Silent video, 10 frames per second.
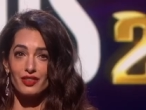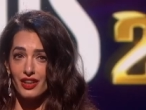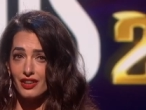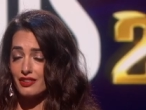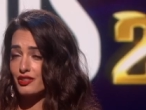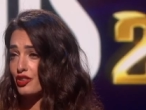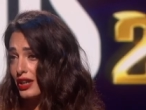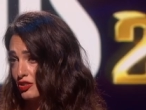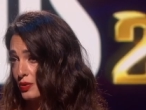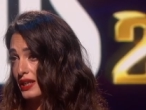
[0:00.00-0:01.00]
girls
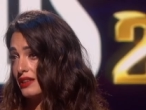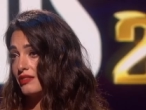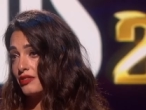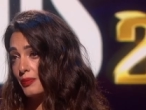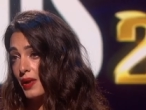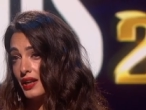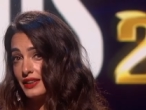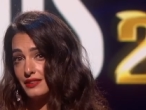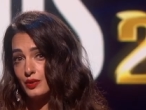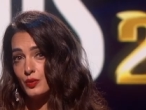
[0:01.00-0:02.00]
graduate from high
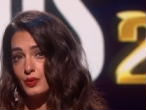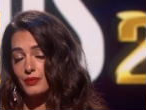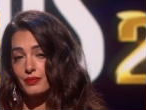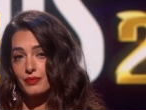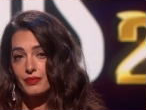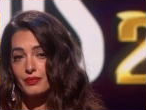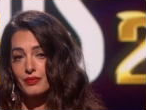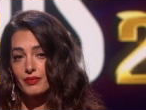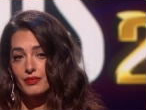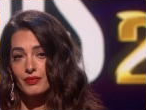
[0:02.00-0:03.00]
school,
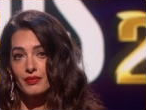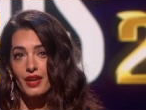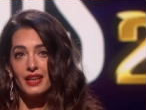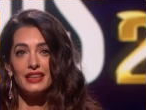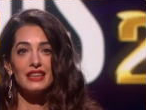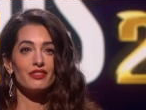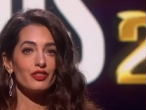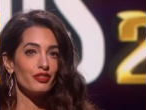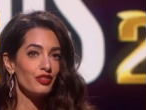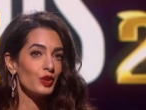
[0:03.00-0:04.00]
and even
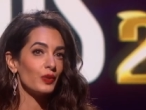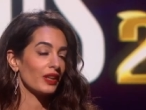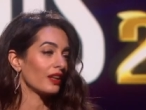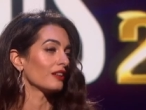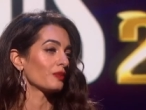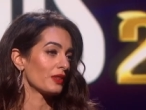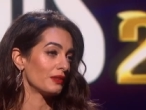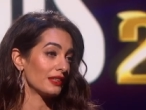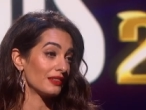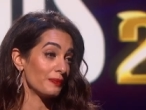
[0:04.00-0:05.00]
fewer girls with
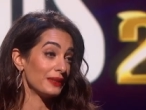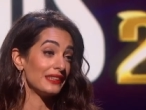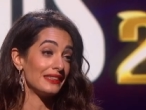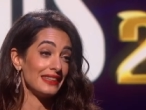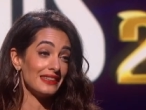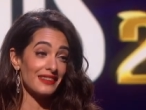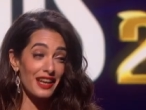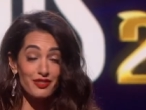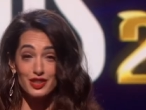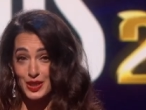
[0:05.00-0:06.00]
disabilities
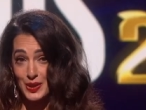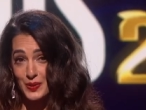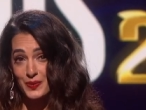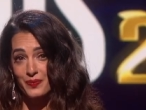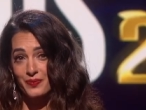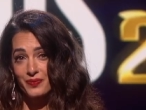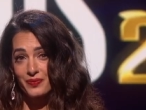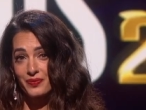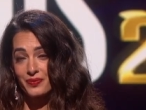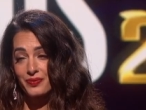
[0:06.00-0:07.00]
ever do.
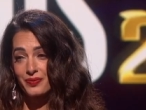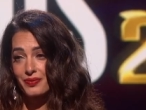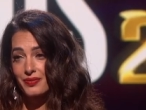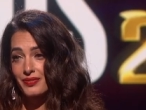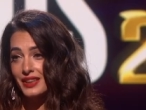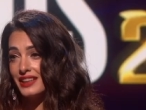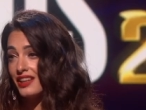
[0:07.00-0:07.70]
In